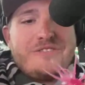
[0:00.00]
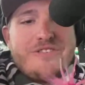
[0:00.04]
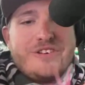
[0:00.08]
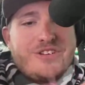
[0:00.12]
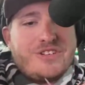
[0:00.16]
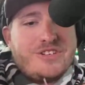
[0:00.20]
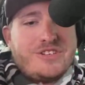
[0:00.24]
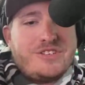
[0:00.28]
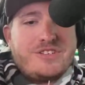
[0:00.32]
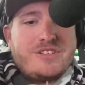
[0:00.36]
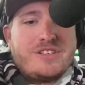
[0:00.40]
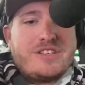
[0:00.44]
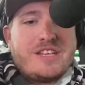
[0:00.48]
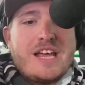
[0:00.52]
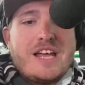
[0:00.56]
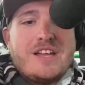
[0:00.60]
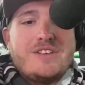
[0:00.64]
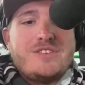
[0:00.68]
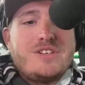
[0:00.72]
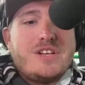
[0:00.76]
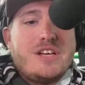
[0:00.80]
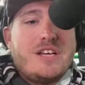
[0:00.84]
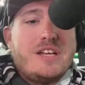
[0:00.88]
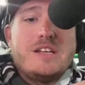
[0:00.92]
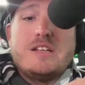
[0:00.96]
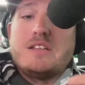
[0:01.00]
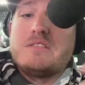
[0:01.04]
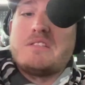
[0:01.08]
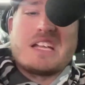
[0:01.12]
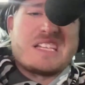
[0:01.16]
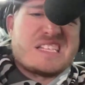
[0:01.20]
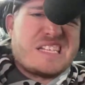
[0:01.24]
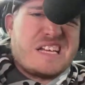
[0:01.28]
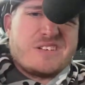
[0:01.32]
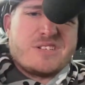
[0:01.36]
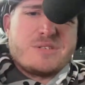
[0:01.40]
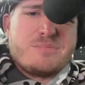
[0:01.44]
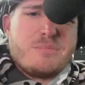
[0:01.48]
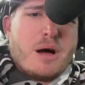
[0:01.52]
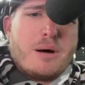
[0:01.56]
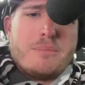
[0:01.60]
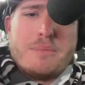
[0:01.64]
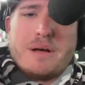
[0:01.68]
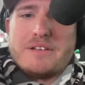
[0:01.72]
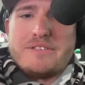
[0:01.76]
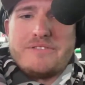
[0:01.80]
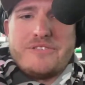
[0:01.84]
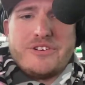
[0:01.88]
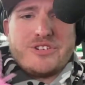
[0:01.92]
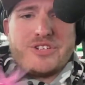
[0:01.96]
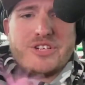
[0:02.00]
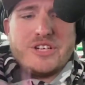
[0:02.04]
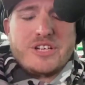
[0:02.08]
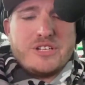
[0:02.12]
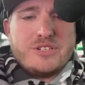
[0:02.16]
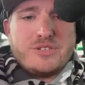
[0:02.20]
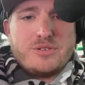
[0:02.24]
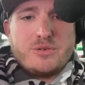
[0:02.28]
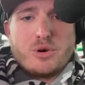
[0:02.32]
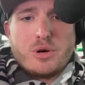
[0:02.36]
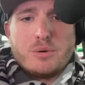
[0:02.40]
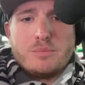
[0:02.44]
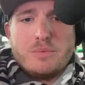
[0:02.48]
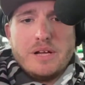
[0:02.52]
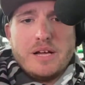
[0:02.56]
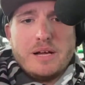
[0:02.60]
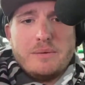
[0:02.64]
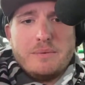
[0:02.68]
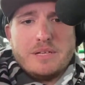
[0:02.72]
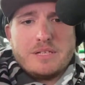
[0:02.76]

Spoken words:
the fish's attention. And that's how smallmouth fishing is normally.